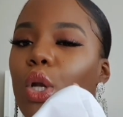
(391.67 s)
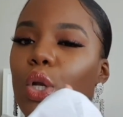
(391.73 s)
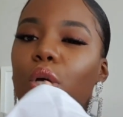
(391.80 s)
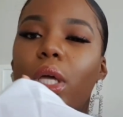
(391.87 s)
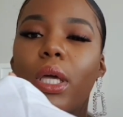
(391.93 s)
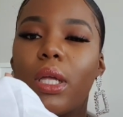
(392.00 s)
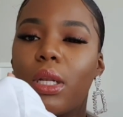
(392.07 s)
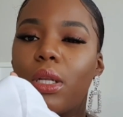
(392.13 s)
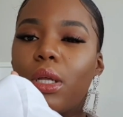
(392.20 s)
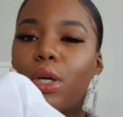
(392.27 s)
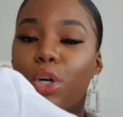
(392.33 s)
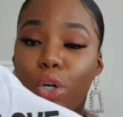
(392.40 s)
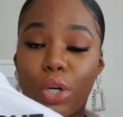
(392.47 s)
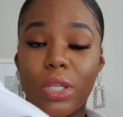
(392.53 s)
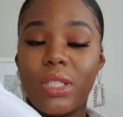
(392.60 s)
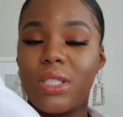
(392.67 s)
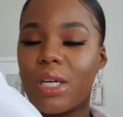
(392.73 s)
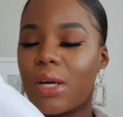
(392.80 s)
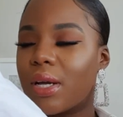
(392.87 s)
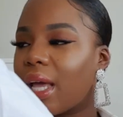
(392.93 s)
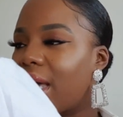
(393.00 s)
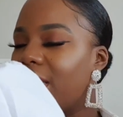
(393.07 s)
looking good,
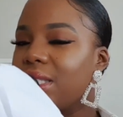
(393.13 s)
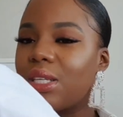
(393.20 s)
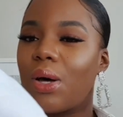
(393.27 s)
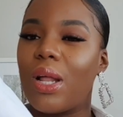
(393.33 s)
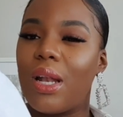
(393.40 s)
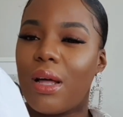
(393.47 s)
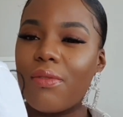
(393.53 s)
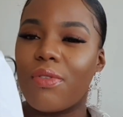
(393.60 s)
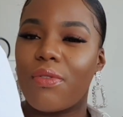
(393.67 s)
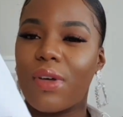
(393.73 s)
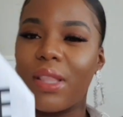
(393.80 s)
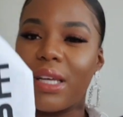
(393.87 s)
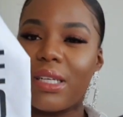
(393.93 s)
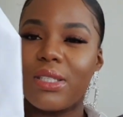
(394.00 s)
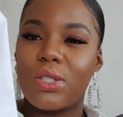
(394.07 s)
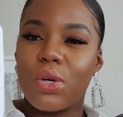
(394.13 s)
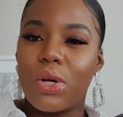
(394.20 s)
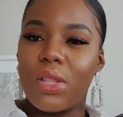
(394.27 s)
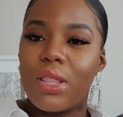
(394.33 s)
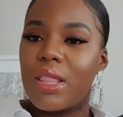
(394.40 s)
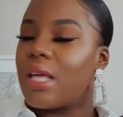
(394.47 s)
okay. So I love the fact that it's got